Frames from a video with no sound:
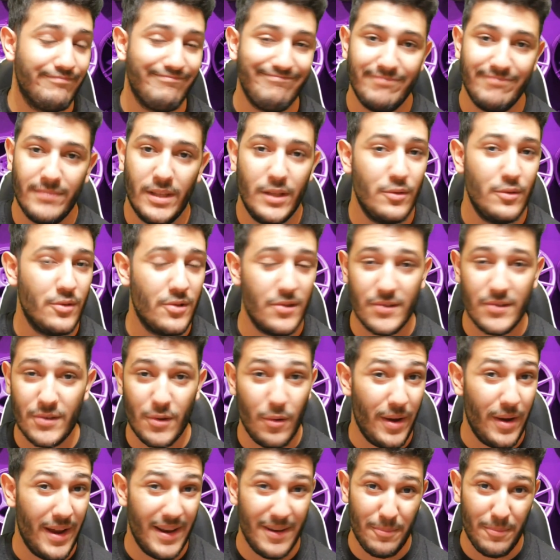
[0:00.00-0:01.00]
You just
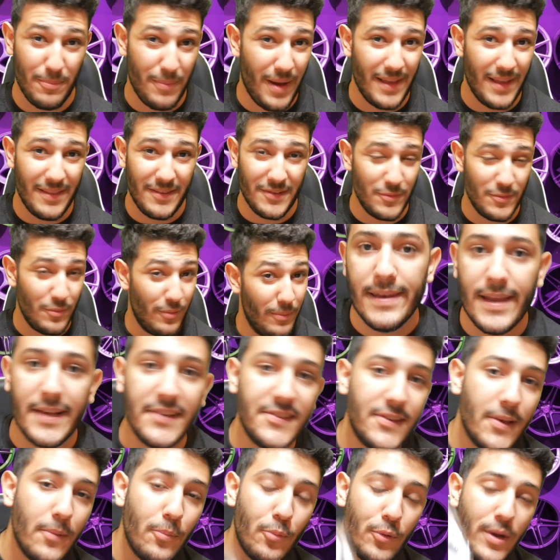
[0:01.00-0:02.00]
go ahead and buy this one.
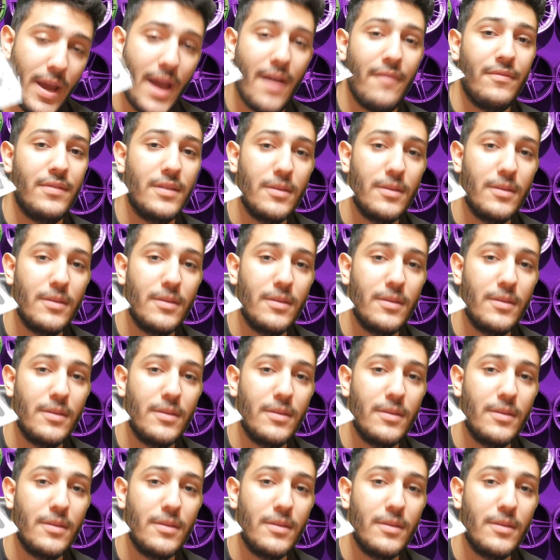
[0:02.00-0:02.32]
Next up, we have the